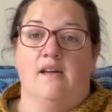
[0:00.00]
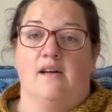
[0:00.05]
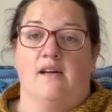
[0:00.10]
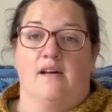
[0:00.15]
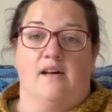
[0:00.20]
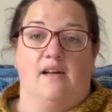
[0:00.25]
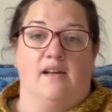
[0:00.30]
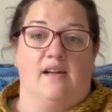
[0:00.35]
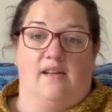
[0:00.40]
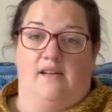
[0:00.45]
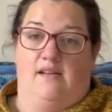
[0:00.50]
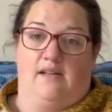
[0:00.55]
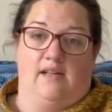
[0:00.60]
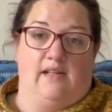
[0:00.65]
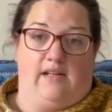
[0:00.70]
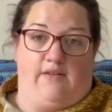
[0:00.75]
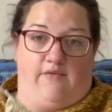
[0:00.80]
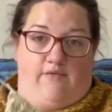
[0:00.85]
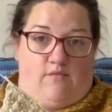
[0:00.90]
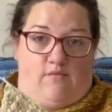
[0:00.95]
I
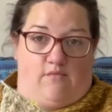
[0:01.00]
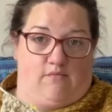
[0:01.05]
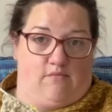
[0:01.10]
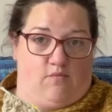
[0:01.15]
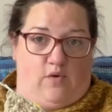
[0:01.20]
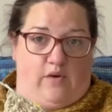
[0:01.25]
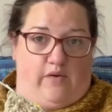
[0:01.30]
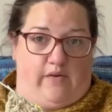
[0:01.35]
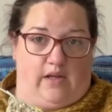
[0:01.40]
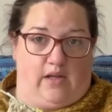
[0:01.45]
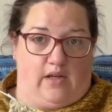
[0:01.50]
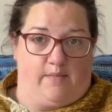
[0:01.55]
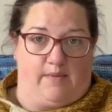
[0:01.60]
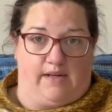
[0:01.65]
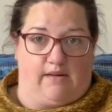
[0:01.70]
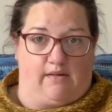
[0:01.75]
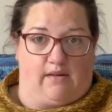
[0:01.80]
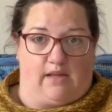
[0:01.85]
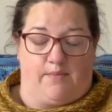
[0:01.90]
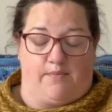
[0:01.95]
didn't even worry
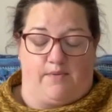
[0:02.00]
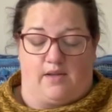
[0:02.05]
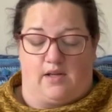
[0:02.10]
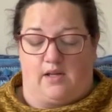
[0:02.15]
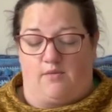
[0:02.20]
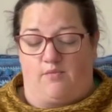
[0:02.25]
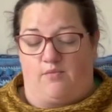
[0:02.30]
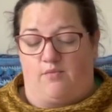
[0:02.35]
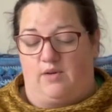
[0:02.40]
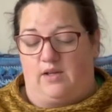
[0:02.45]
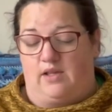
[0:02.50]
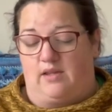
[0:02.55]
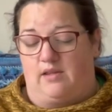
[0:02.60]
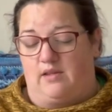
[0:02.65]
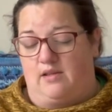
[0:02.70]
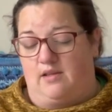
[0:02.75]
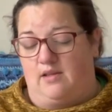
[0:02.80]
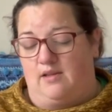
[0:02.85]
about keeping up with